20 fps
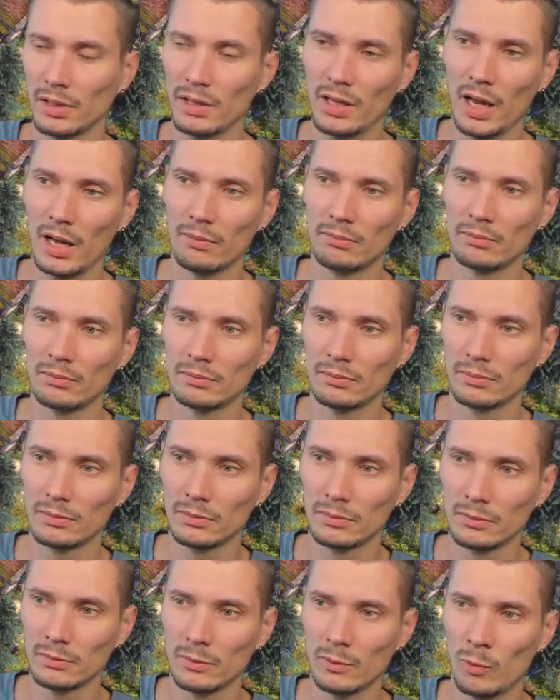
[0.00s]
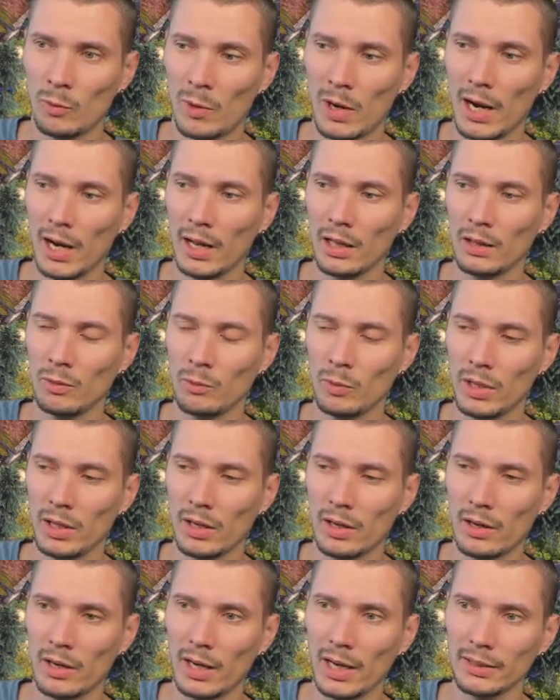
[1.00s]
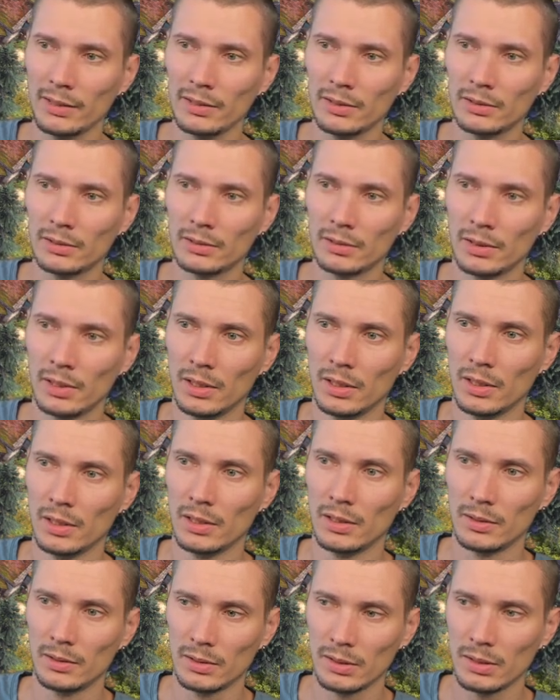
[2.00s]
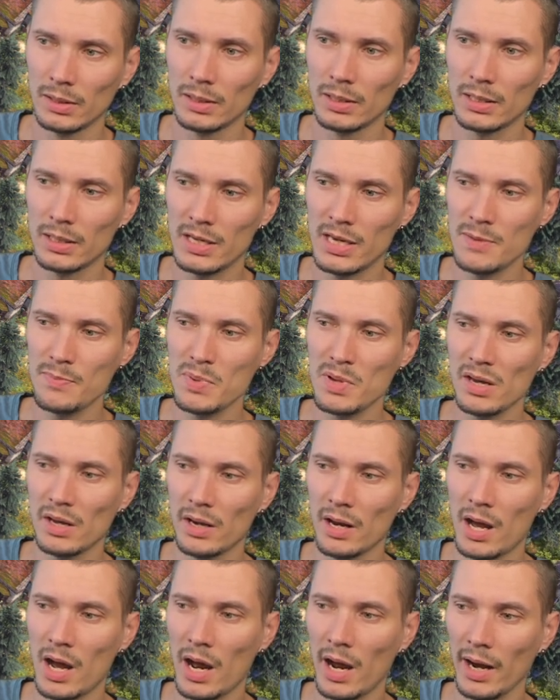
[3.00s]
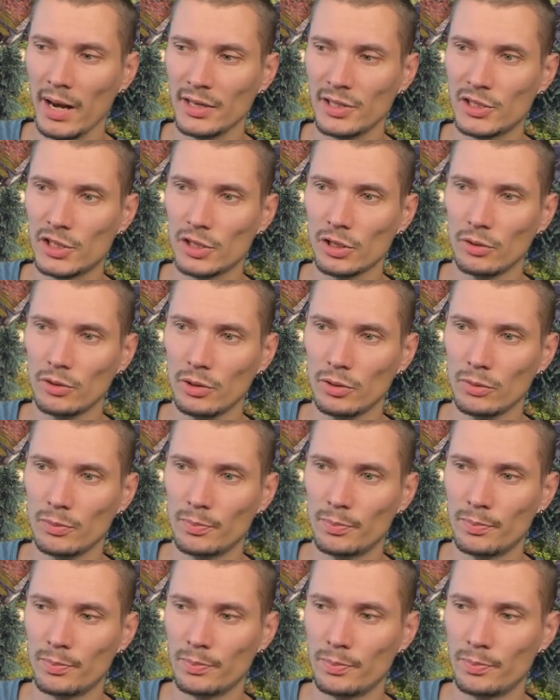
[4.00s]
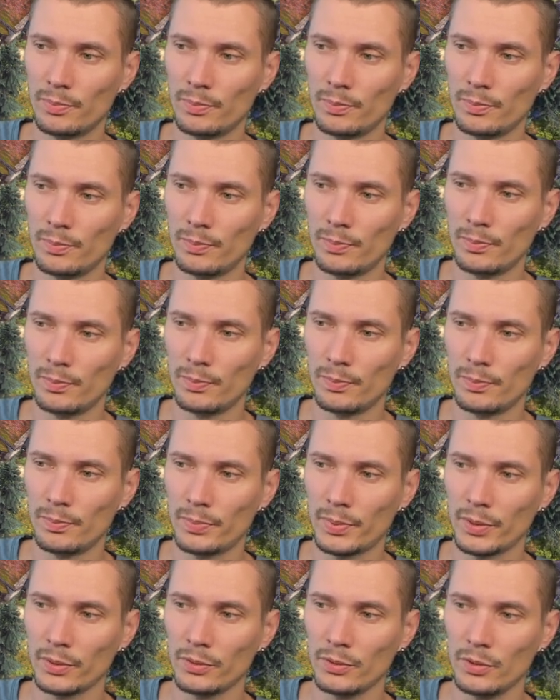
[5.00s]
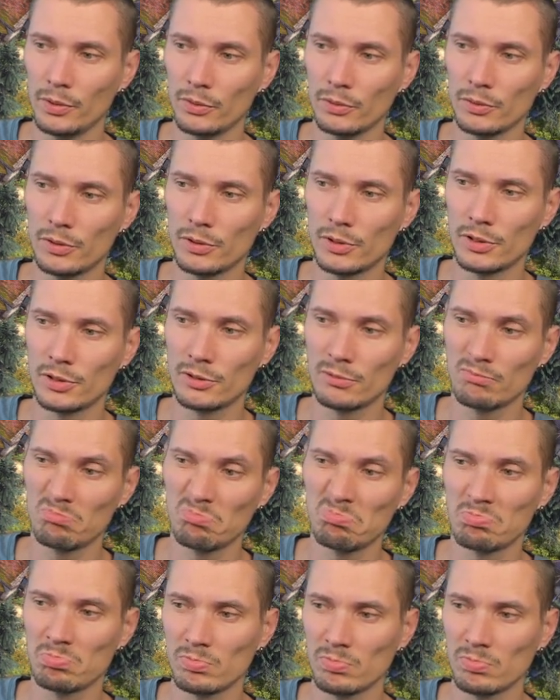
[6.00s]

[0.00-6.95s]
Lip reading: And yeah, while we are at it, keeping an eye so you produce